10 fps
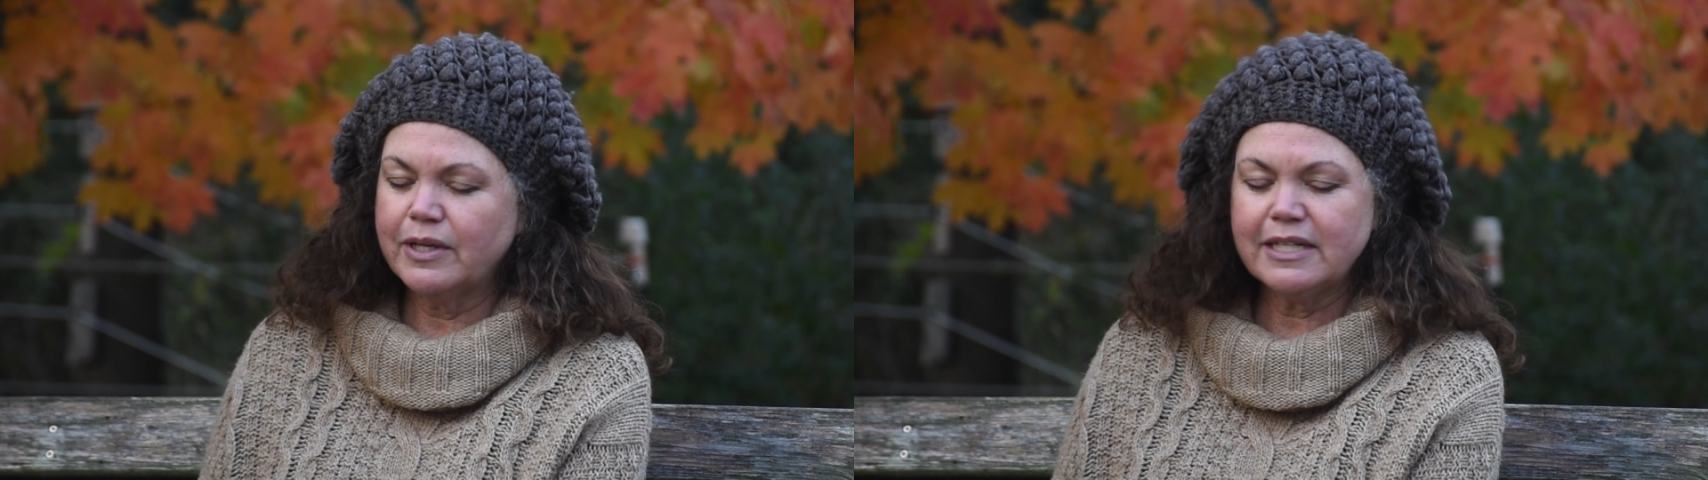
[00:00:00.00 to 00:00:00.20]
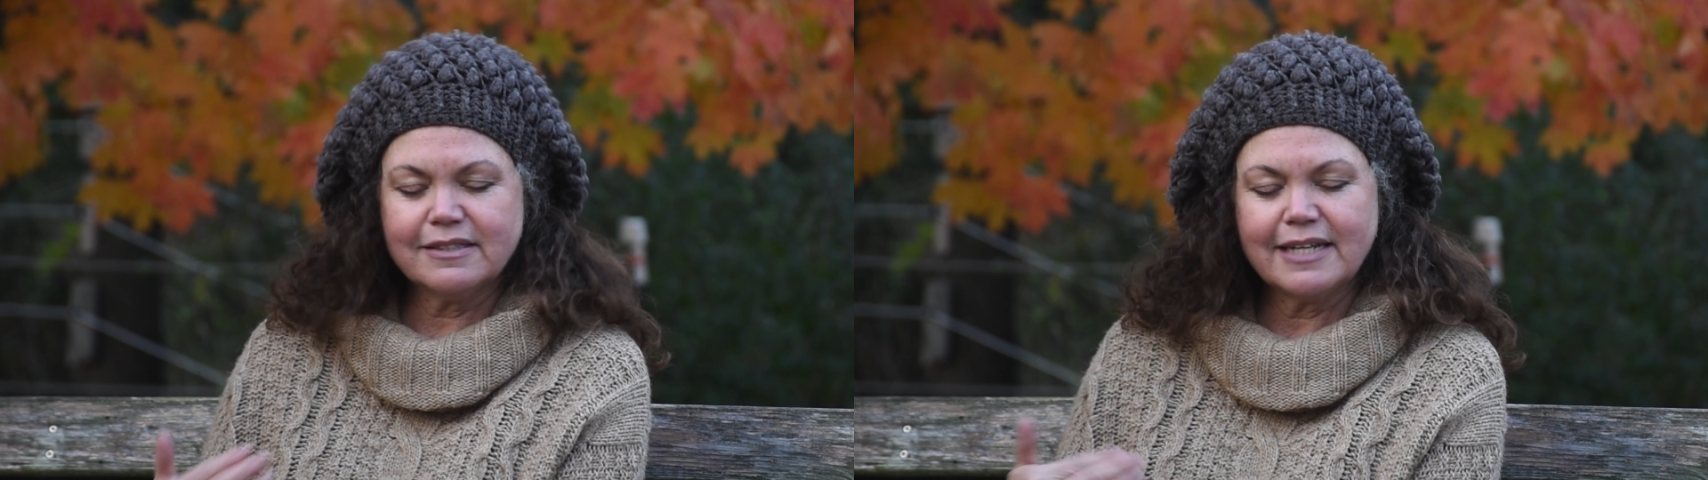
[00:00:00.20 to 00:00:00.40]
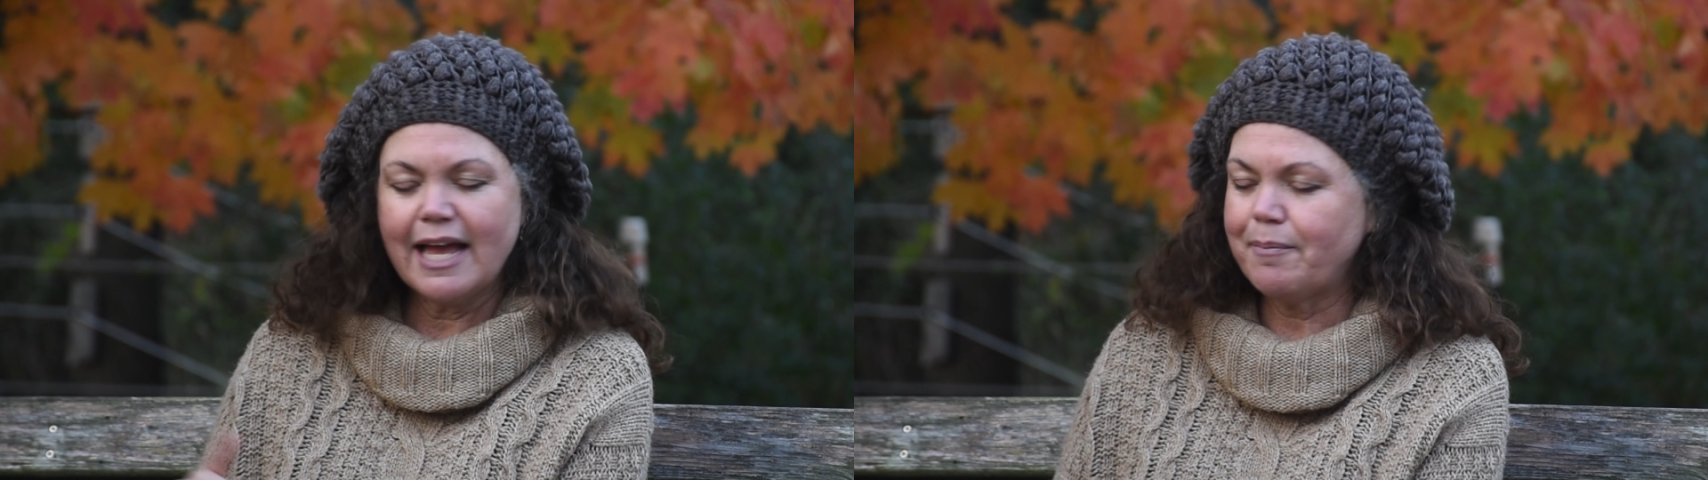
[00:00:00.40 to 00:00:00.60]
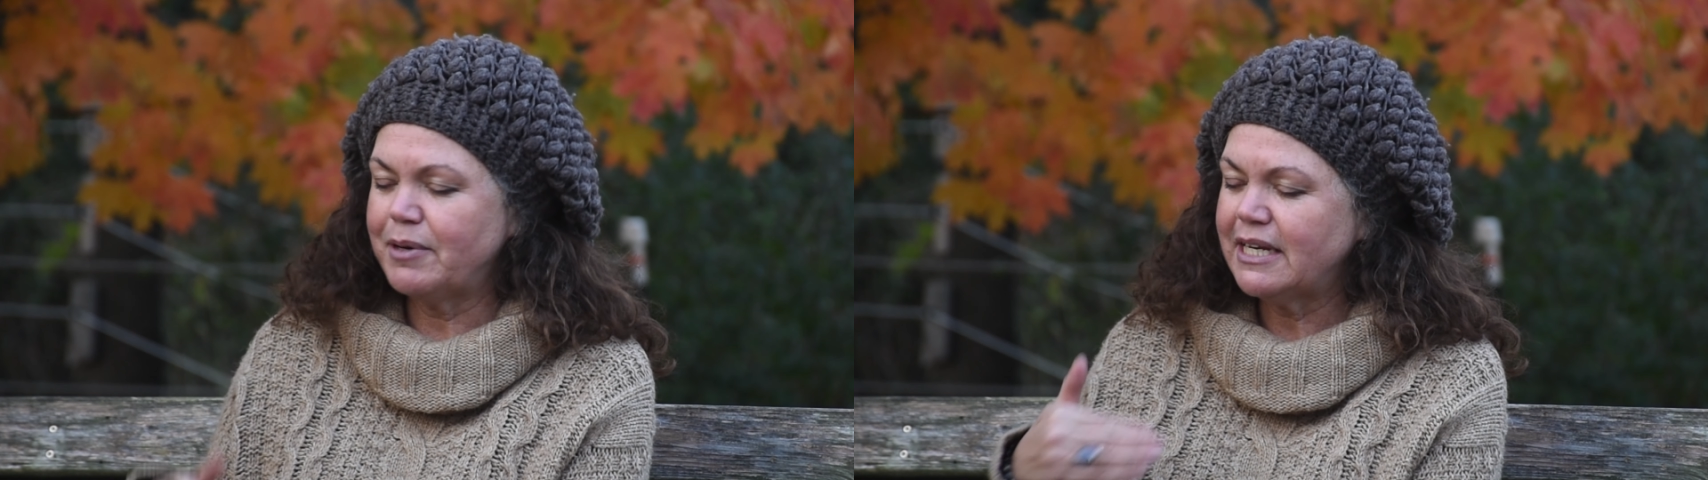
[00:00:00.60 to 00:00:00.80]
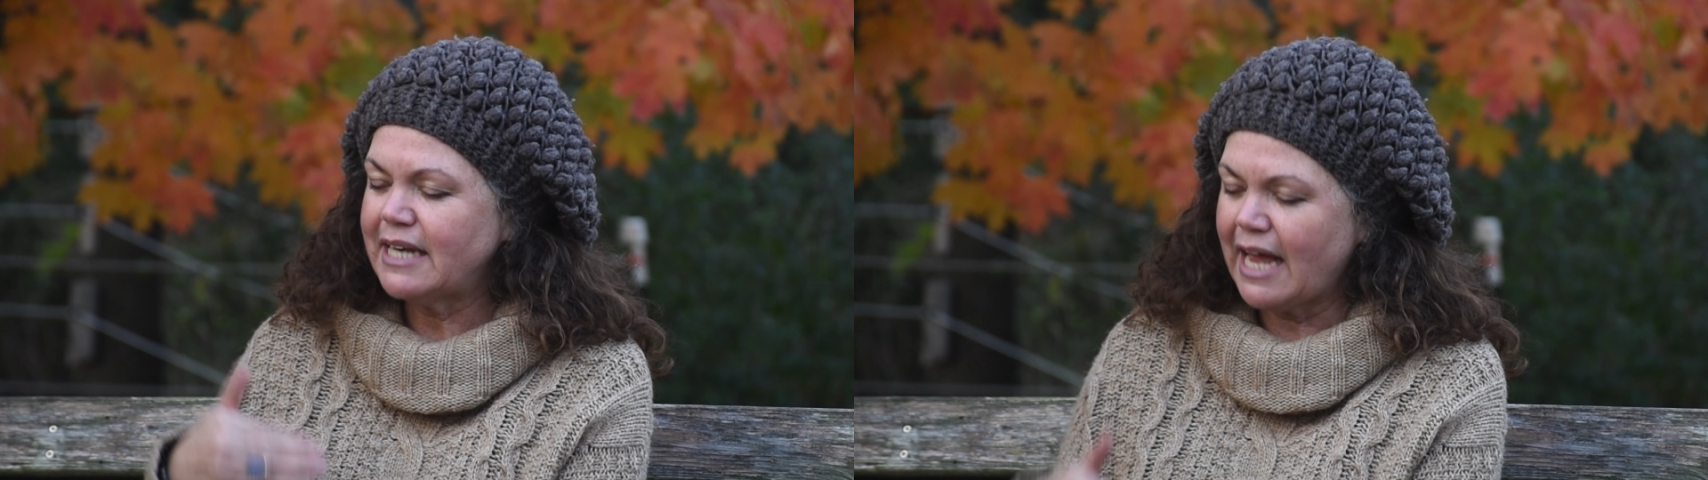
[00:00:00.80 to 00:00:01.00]
It isn't
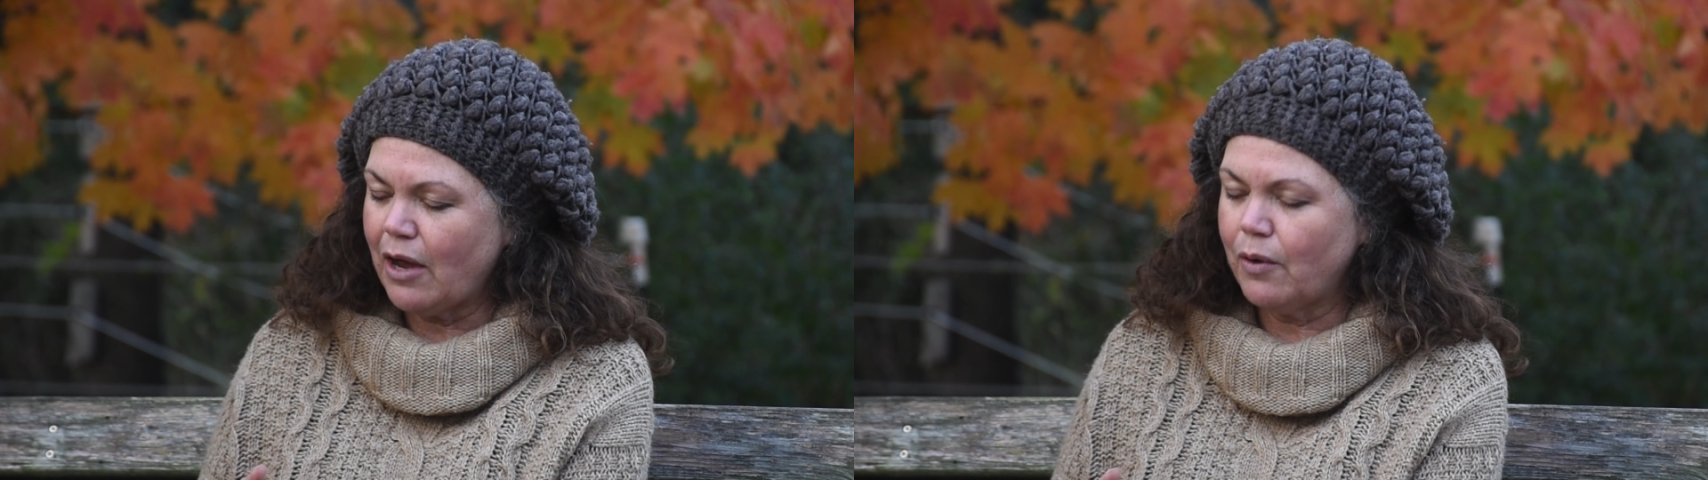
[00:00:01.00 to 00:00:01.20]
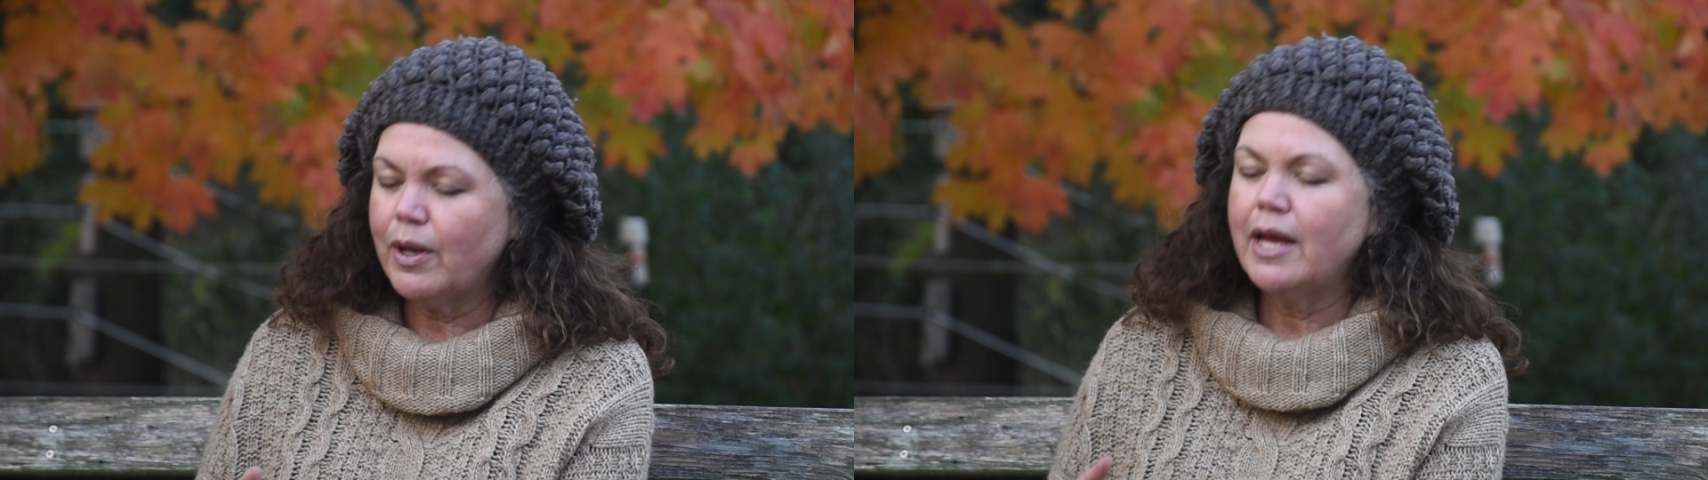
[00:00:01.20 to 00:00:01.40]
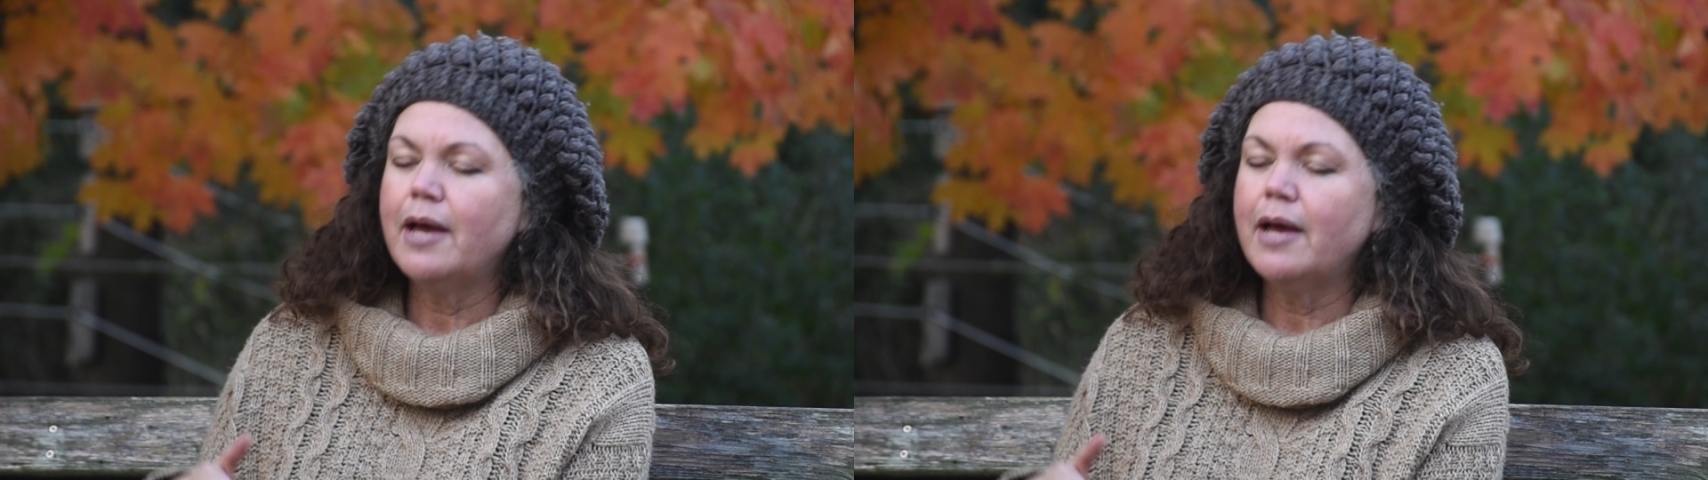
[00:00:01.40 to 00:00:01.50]
happening now,